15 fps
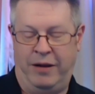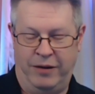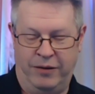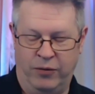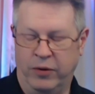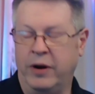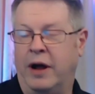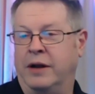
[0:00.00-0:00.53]

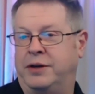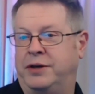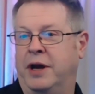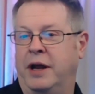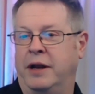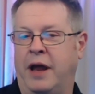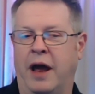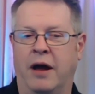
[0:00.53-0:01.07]
we're not
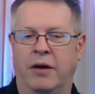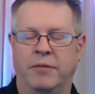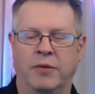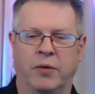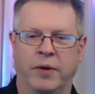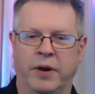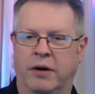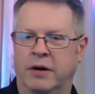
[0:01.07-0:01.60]
shut down, but
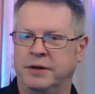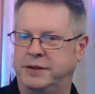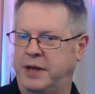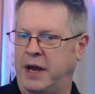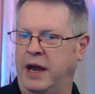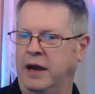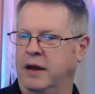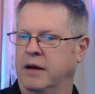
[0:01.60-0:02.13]
we are
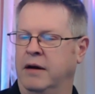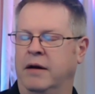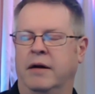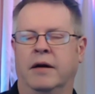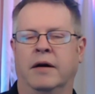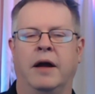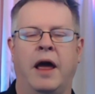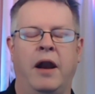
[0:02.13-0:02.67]
staying
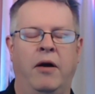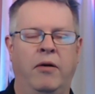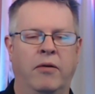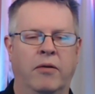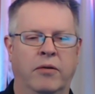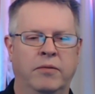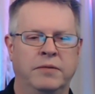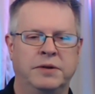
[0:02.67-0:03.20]
uh, at
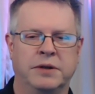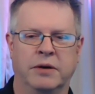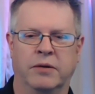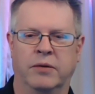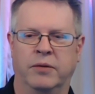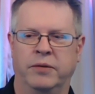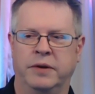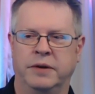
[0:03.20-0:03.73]
home.
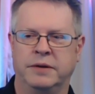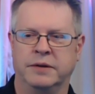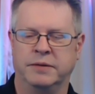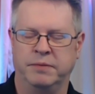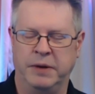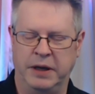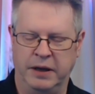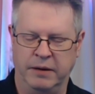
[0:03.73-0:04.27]
So this is
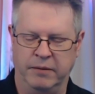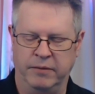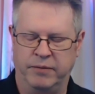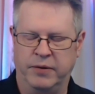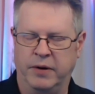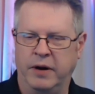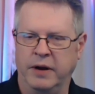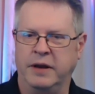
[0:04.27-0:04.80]
being
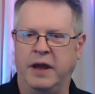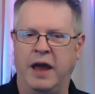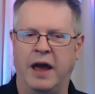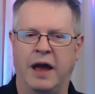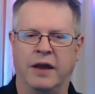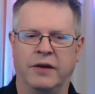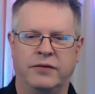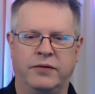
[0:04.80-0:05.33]

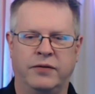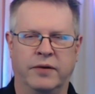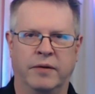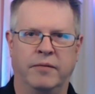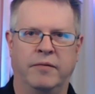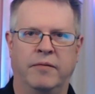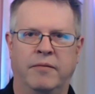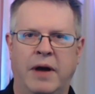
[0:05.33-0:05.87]
broadcast
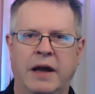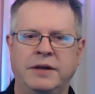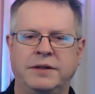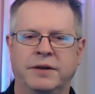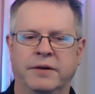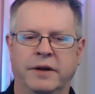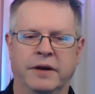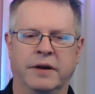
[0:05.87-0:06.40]
from my
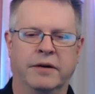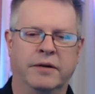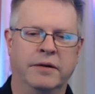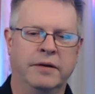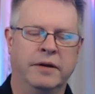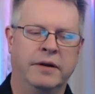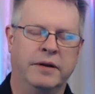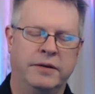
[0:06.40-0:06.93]
studio,
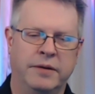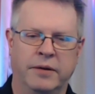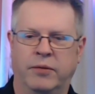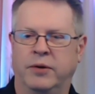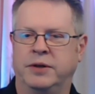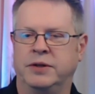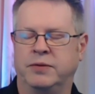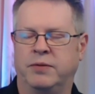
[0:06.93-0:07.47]

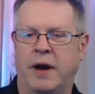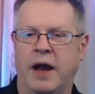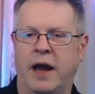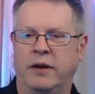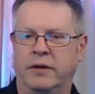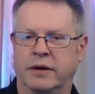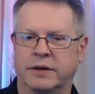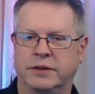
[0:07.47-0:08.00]
which is why I
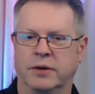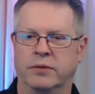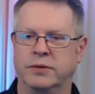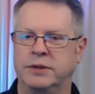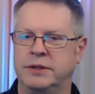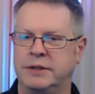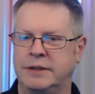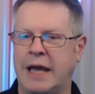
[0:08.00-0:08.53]
look so
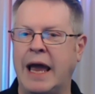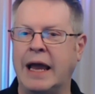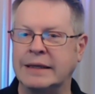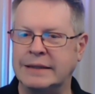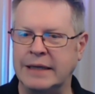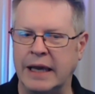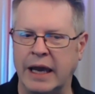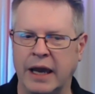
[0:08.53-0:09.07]

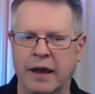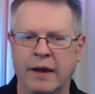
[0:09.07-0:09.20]
sexy.